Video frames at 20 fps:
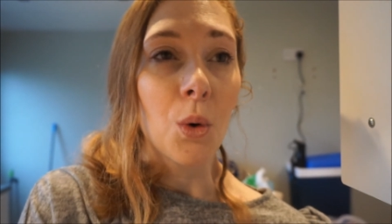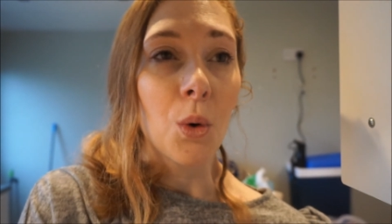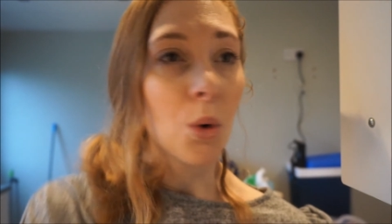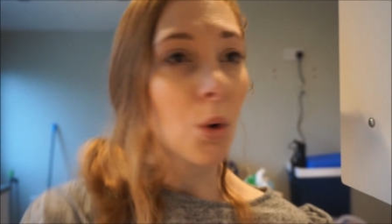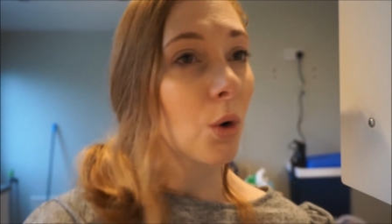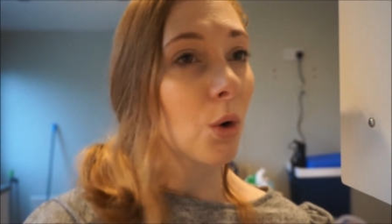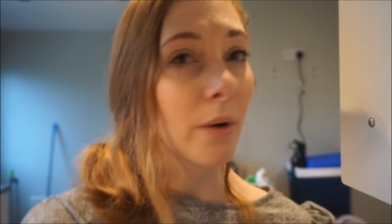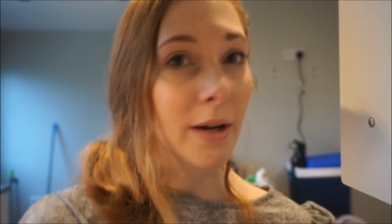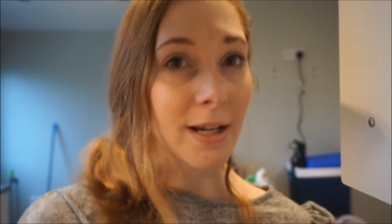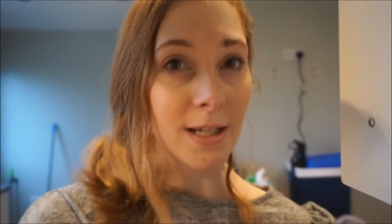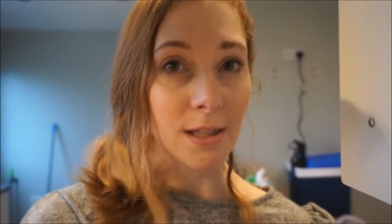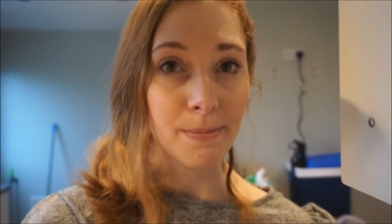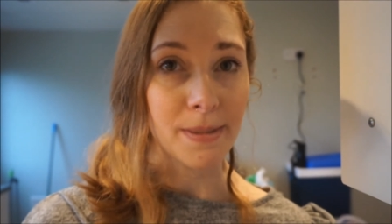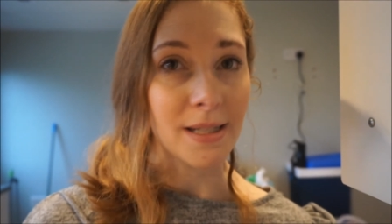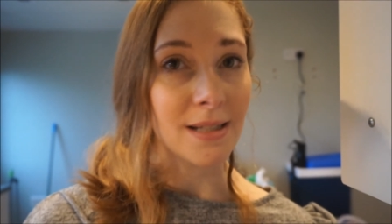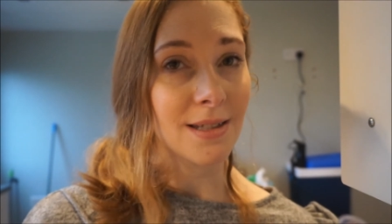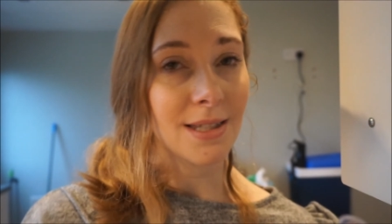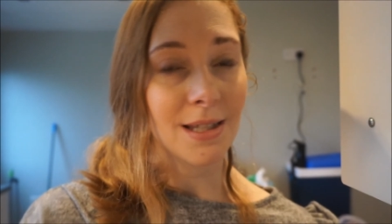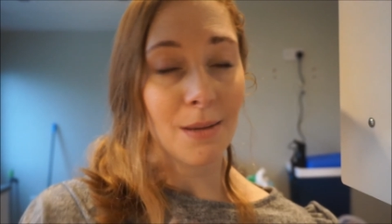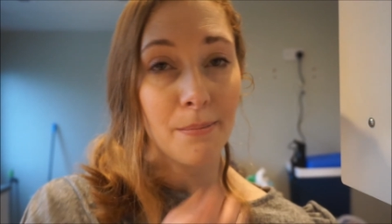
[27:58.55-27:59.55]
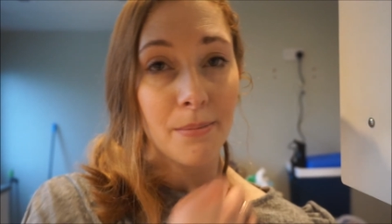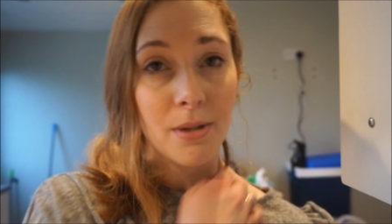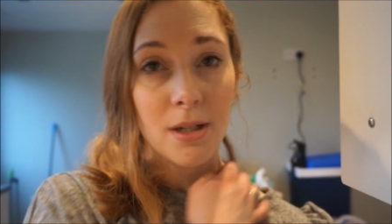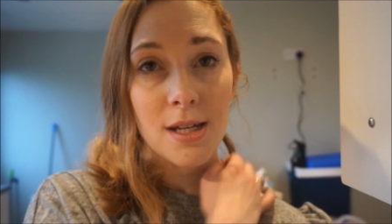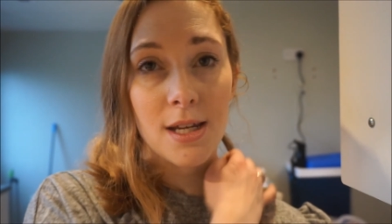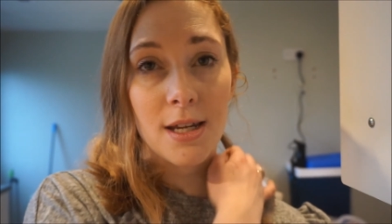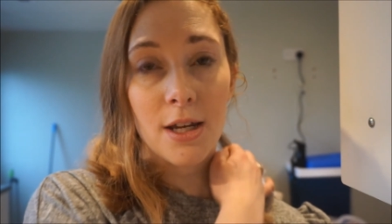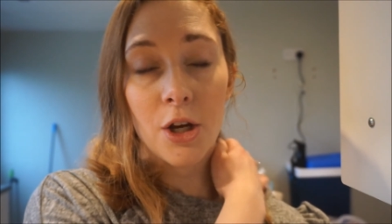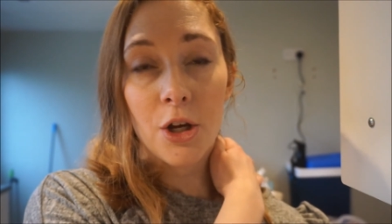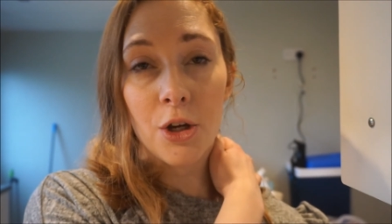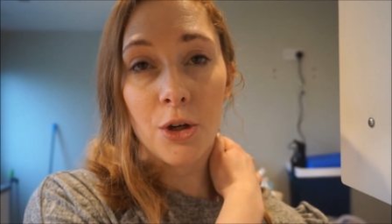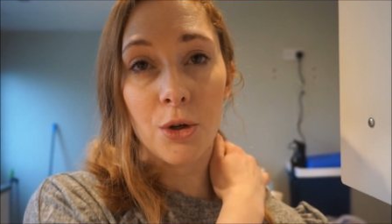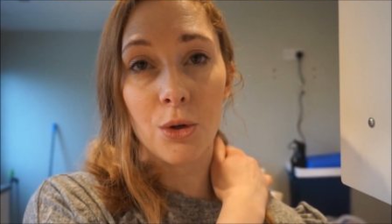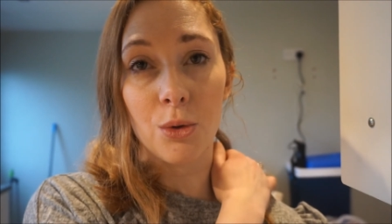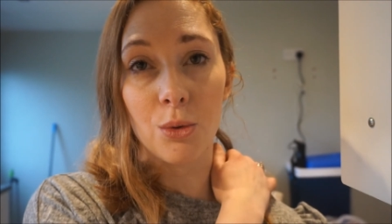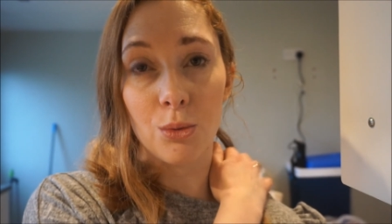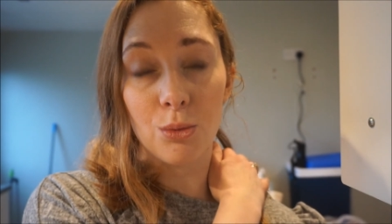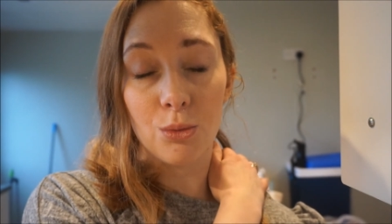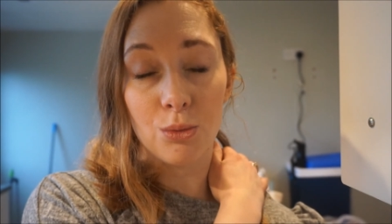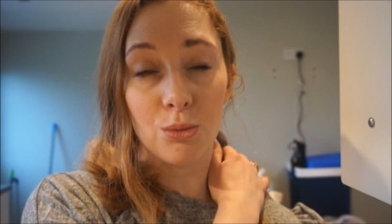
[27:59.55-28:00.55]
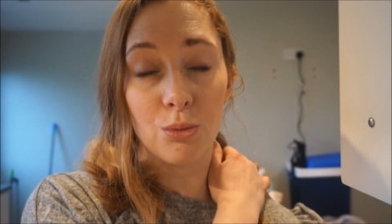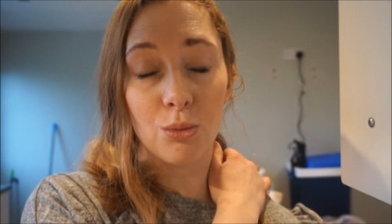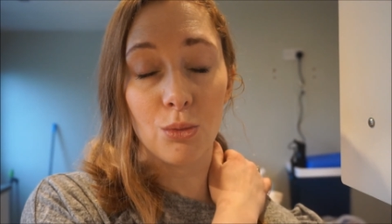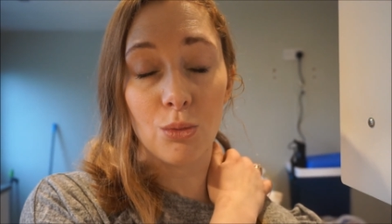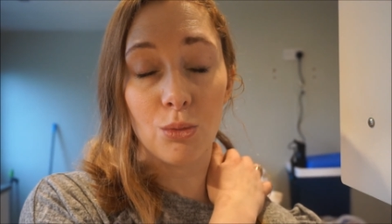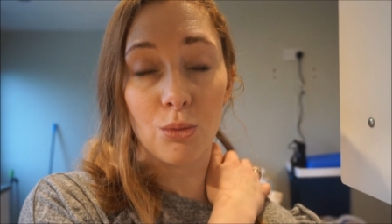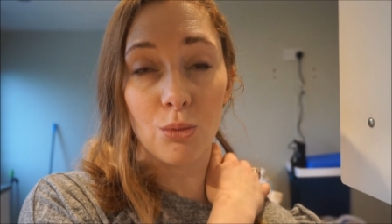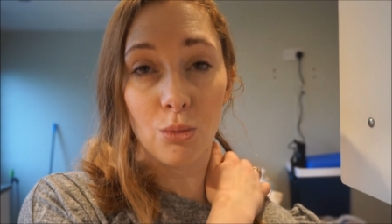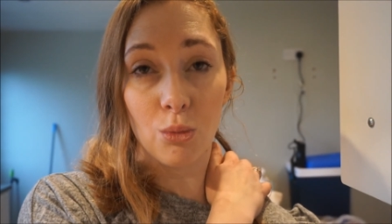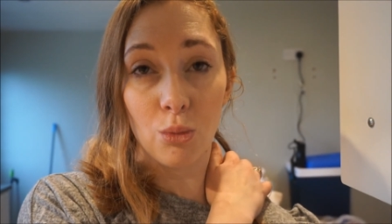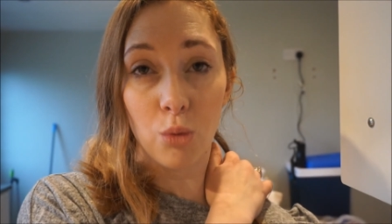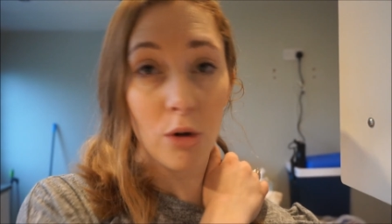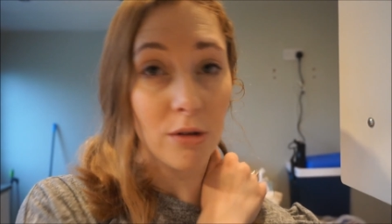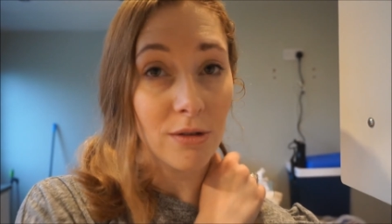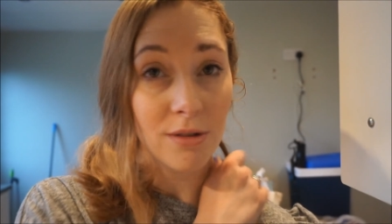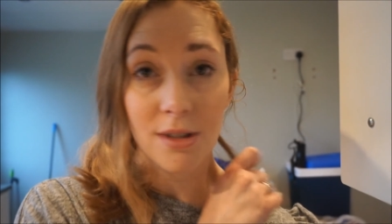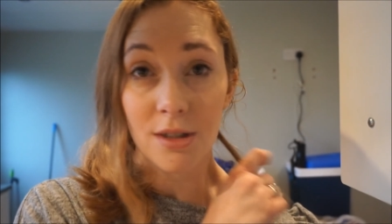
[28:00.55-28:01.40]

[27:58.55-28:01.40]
always been somebody who wants